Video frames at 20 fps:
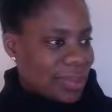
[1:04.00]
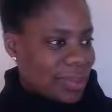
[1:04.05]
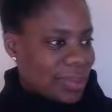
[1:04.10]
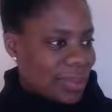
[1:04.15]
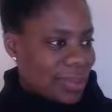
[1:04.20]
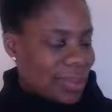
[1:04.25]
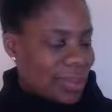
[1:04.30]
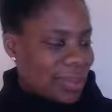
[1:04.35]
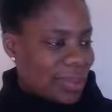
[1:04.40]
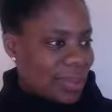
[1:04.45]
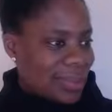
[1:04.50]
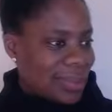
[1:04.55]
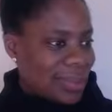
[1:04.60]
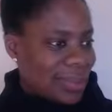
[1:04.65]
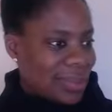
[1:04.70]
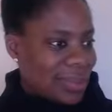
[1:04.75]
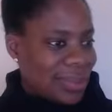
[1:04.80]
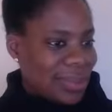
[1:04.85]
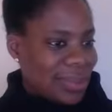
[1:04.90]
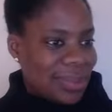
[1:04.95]

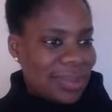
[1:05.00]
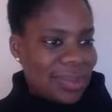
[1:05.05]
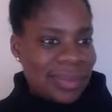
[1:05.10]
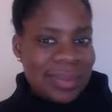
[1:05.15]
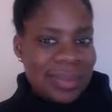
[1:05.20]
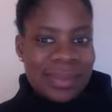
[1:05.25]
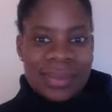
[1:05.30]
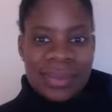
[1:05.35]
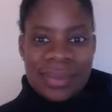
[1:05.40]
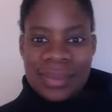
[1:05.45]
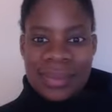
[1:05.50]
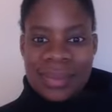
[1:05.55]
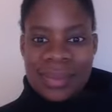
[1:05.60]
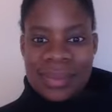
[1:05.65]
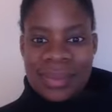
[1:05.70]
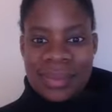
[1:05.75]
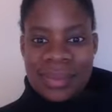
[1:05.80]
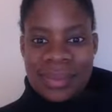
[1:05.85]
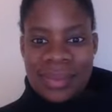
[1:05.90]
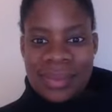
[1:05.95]

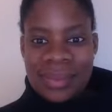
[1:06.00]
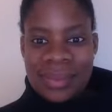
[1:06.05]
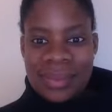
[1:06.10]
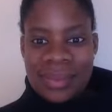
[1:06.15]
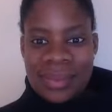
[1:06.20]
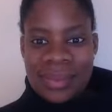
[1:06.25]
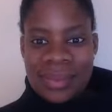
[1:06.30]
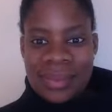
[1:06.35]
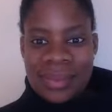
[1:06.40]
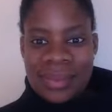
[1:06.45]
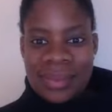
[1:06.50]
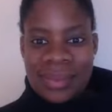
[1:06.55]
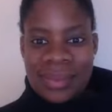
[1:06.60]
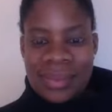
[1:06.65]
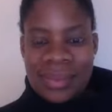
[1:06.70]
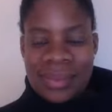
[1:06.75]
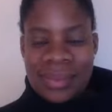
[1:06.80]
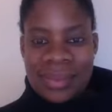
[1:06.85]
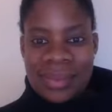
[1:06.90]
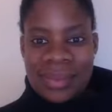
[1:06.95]

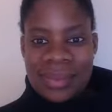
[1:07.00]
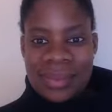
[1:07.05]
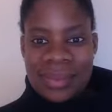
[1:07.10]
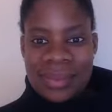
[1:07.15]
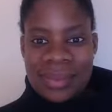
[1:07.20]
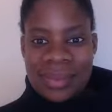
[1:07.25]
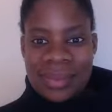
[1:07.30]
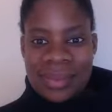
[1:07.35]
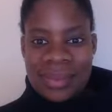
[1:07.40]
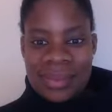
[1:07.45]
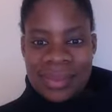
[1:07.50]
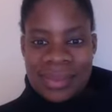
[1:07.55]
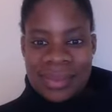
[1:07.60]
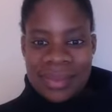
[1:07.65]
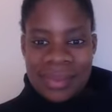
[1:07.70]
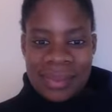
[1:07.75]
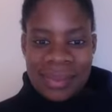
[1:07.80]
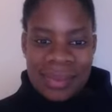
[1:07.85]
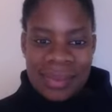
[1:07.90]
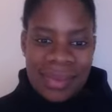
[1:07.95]

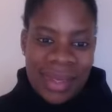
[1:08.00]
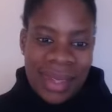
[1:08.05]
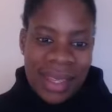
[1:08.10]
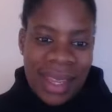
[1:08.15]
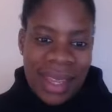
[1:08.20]
No one is speaking in this clip.